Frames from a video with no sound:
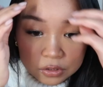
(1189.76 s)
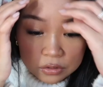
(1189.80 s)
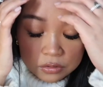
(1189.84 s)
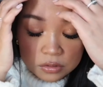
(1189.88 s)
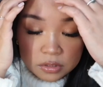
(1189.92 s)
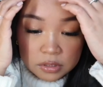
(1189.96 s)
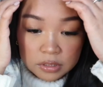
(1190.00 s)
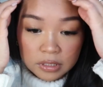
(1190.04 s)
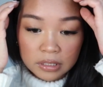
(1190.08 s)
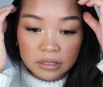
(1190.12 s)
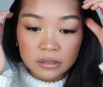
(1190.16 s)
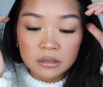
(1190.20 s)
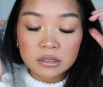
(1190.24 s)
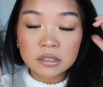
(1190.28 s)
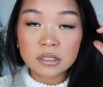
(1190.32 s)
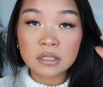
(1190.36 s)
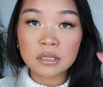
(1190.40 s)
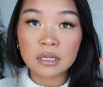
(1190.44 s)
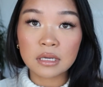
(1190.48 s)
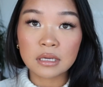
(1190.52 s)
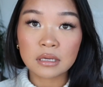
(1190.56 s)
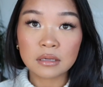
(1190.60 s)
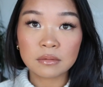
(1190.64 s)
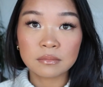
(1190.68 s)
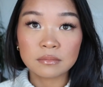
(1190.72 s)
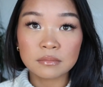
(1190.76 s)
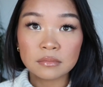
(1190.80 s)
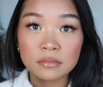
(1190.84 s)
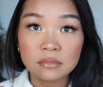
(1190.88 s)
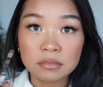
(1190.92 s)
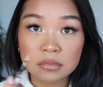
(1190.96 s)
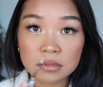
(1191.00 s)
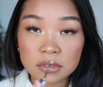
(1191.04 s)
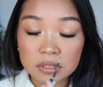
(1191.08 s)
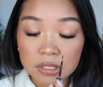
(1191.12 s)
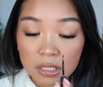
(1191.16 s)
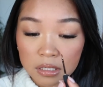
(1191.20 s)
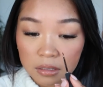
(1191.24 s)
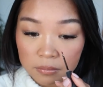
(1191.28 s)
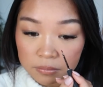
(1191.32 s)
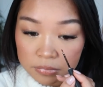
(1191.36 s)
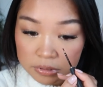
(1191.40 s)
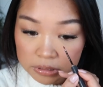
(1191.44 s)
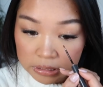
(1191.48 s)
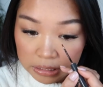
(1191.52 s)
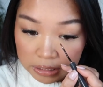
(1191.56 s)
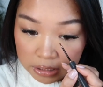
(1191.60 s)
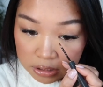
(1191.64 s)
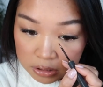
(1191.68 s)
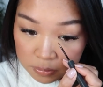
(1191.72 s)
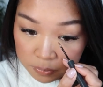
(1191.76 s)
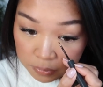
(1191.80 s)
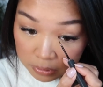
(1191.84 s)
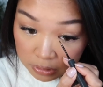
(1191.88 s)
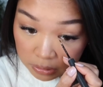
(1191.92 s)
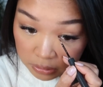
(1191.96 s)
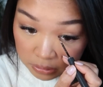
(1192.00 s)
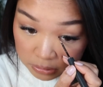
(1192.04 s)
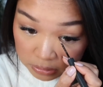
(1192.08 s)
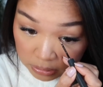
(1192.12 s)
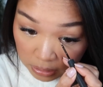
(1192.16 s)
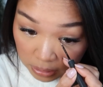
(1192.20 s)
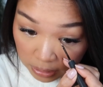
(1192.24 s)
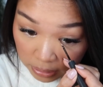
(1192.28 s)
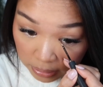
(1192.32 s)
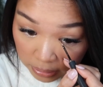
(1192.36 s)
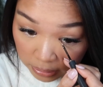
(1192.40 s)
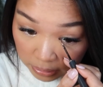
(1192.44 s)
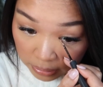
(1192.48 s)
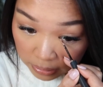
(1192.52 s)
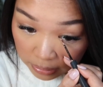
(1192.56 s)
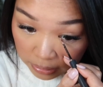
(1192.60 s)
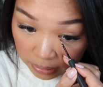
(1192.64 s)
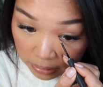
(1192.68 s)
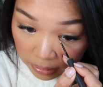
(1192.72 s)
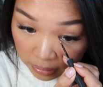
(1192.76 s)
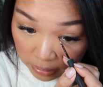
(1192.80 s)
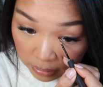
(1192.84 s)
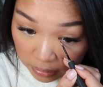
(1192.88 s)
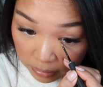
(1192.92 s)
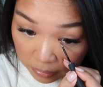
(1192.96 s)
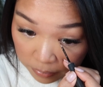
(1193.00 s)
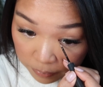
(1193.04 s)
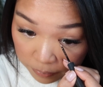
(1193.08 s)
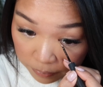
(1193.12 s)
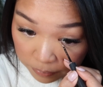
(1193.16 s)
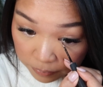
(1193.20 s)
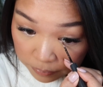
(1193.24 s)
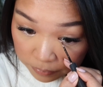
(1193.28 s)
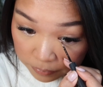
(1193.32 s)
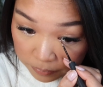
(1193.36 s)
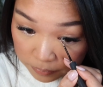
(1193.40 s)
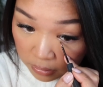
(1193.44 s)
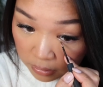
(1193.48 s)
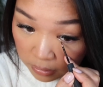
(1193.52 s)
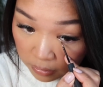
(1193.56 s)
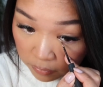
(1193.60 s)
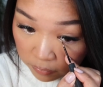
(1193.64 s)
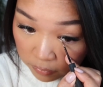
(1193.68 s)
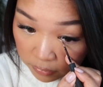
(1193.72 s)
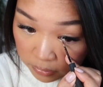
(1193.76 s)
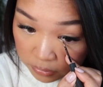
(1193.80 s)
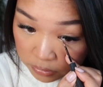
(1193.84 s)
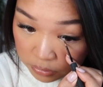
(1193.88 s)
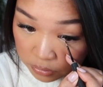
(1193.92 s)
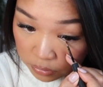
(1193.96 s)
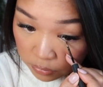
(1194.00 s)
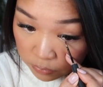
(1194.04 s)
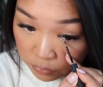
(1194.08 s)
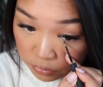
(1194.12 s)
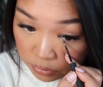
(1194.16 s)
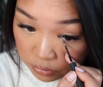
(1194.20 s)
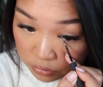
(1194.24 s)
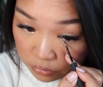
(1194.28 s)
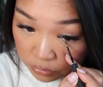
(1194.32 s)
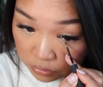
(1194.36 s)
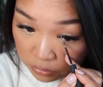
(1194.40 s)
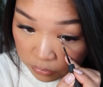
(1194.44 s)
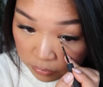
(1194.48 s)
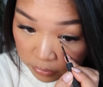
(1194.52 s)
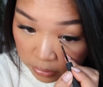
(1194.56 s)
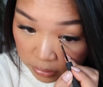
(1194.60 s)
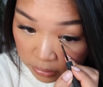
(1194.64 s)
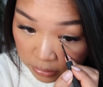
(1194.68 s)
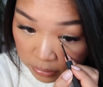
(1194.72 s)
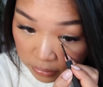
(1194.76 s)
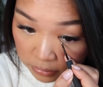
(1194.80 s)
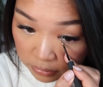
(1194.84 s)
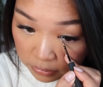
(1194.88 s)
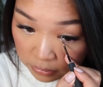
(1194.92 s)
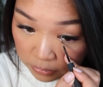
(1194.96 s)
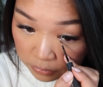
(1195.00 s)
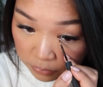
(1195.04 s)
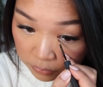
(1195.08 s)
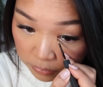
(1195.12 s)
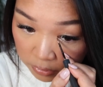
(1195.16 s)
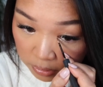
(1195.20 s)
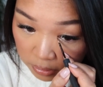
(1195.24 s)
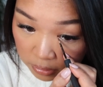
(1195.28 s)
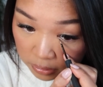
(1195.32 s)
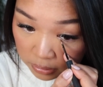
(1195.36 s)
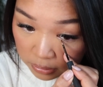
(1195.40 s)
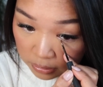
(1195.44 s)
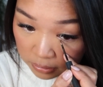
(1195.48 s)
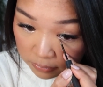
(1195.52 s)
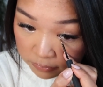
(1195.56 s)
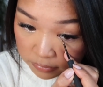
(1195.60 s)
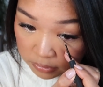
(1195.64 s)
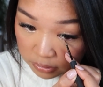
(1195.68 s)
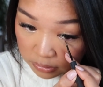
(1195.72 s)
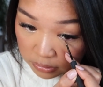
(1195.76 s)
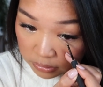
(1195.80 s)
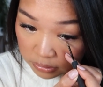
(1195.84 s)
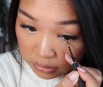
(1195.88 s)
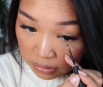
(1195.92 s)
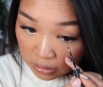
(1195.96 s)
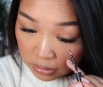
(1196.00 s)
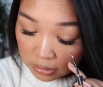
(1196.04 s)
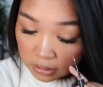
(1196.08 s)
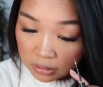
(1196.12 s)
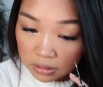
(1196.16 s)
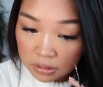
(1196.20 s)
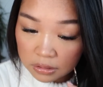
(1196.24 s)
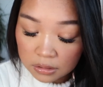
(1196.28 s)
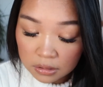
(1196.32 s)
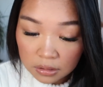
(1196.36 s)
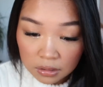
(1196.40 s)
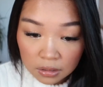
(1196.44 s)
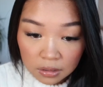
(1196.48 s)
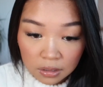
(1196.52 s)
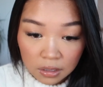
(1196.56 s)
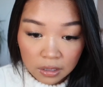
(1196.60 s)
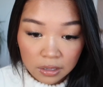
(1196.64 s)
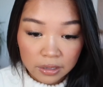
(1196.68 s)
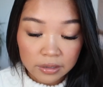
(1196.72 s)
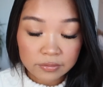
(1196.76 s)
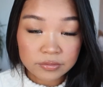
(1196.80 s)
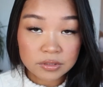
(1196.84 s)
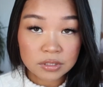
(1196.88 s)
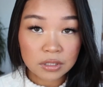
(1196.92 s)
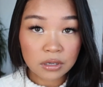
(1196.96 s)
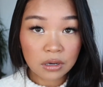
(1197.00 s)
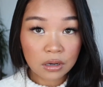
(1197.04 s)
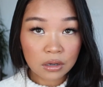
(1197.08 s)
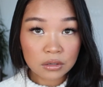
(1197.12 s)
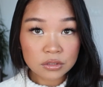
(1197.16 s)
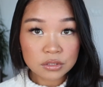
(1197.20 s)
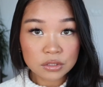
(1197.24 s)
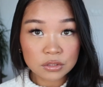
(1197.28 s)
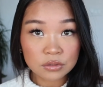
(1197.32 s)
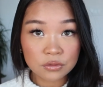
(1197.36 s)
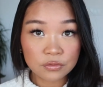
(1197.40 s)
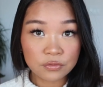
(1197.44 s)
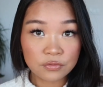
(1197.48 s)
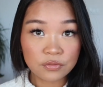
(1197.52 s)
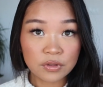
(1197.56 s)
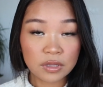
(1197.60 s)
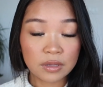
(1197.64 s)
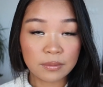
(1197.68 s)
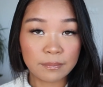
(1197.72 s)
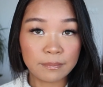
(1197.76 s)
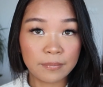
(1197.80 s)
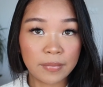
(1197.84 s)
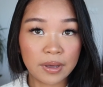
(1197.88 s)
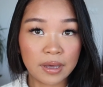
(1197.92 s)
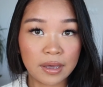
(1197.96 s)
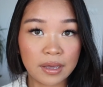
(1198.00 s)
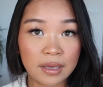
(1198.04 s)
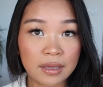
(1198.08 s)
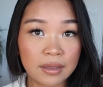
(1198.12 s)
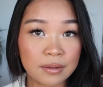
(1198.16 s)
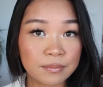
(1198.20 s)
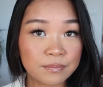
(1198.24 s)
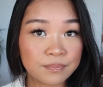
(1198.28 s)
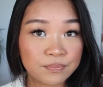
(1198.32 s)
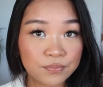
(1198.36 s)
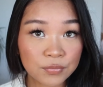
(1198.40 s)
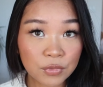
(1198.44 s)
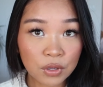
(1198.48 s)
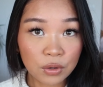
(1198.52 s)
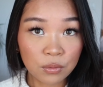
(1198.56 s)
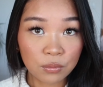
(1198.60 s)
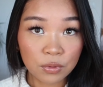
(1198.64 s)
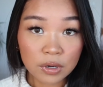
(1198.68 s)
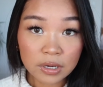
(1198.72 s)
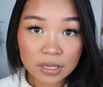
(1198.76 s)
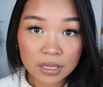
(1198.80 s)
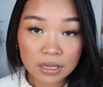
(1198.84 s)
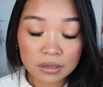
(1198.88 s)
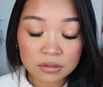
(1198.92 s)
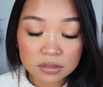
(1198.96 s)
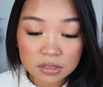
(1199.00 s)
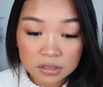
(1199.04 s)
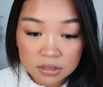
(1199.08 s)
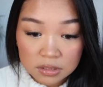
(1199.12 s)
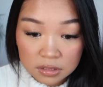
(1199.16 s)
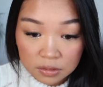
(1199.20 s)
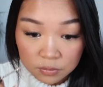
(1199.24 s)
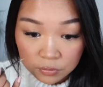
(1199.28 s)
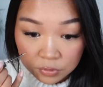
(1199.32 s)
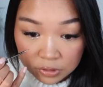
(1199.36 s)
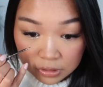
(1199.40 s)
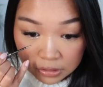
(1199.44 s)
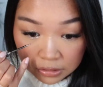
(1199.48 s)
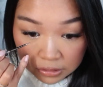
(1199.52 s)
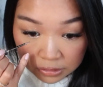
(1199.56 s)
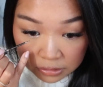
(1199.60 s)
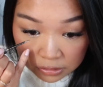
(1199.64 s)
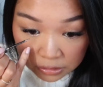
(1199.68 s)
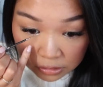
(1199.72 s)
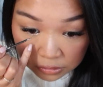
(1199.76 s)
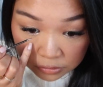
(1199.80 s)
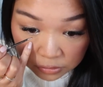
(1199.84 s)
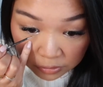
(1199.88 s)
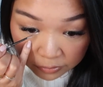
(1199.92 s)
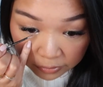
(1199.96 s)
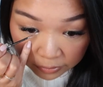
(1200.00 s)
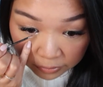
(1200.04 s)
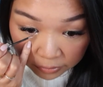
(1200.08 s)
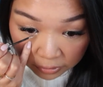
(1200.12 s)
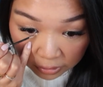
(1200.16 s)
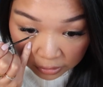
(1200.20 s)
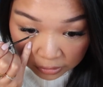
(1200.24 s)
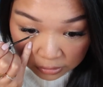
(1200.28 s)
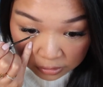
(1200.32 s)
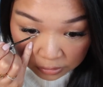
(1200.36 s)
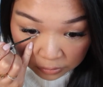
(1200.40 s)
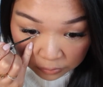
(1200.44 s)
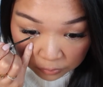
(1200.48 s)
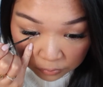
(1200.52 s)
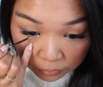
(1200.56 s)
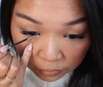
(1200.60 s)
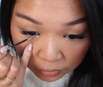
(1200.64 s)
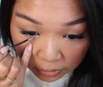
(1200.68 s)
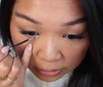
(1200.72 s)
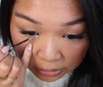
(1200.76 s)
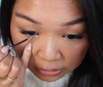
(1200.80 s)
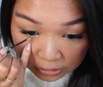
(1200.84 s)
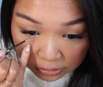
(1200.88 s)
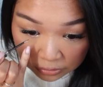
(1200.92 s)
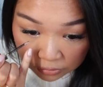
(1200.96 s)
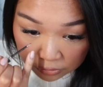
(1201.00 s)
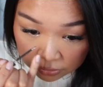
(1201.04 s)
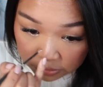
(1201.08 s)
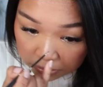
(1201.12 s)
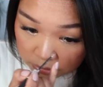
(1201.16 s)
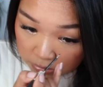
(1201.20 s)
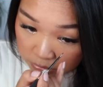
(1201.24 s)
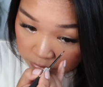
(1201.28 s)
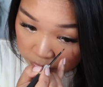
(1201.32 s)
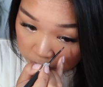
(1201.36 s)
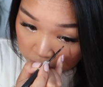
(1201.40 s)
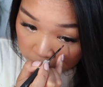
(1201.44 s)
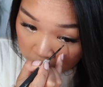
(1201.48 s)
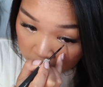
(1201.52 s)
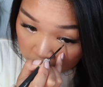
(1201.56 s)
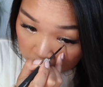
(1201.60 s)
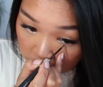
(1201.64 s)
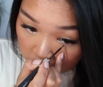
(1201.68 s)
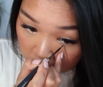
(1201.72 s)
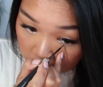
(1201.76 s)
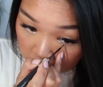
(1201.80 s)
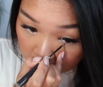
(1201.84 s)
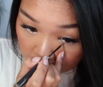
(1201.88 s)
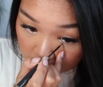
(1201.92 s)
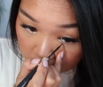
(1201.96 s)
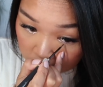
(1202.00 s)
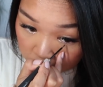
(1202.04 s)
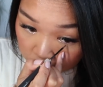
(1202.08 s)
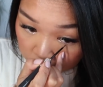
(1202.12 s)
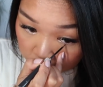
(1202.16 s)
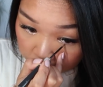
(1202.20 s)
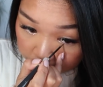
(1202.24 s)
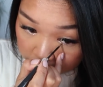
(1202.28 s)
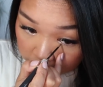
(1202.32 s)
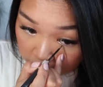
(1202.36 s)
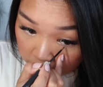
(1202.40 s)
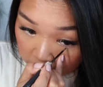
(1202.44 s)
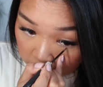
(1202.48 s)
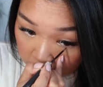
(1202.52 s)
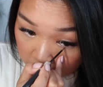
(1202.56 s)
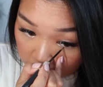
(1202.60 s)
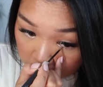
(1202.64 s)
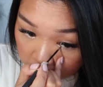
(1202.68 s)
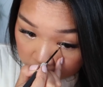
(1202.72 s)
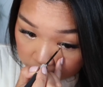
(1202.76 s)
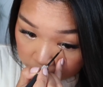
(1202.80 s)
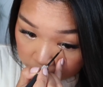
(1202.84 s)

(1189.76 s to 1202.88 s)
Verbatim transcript: too scared to like set up dates because I have like so much schoolwork and like work that I have to get done, and then I have to also fit my workouts somewhere in there. That's why my workouts are more ideal to do in the morning.